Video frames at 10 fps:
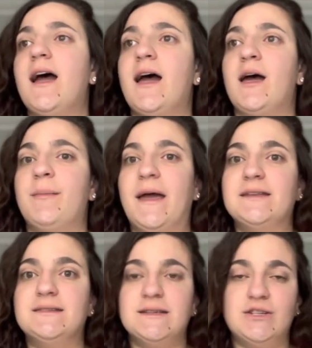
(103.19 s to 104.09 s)
Um, I
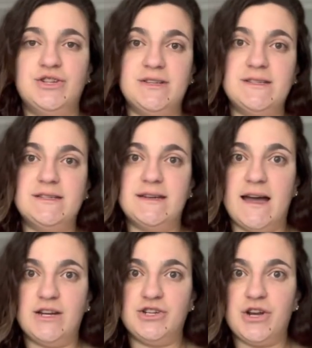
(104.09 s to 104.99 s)
did just
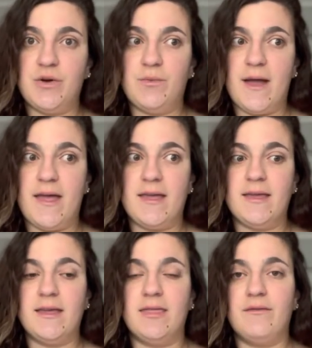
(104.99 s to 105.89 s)
stash away
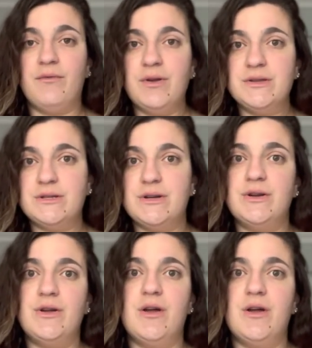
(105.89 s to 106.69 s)
in the freezer